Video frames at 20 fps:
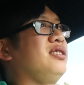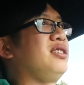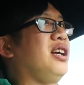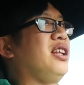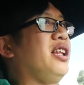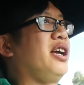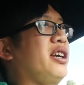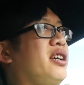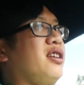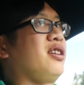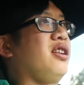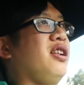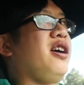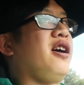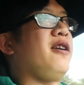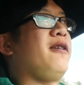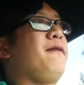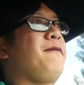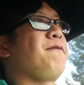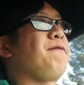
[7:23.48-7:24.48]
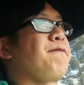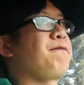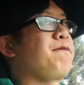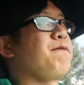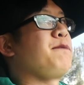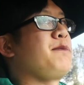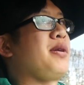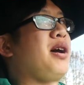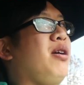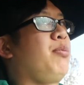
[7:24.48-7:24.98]
I like it a lot.
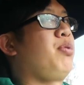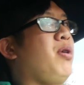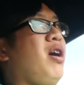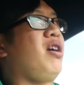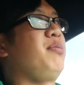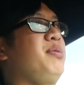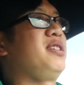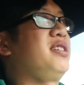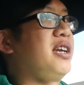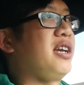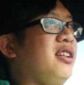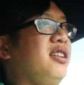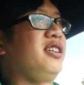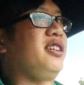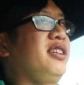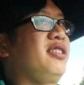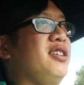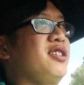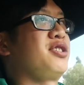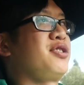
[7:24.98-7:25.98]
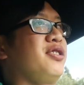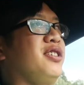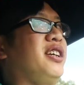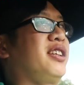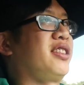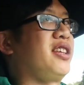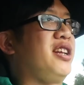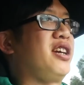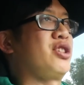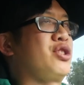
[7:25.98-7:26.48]
I'll probably be dailying this for
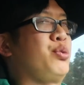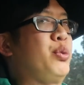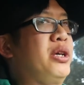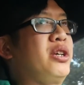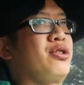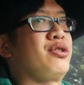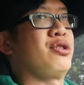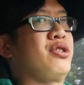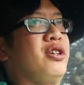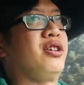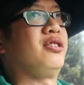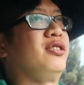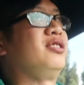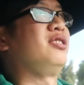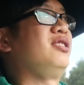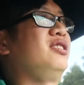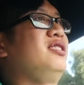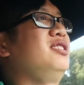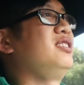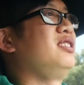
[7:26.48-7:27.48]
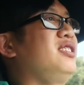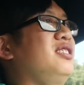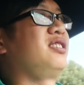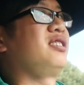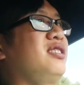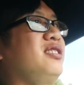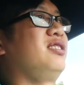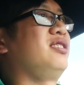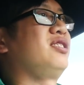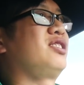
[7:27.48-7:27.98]
like the next week or so,
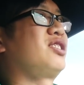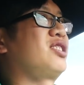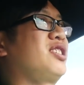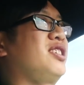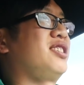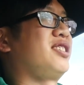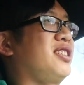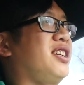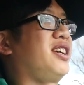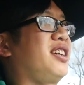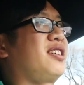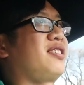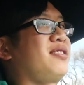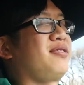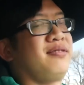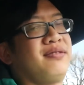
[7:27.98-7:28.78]
just because like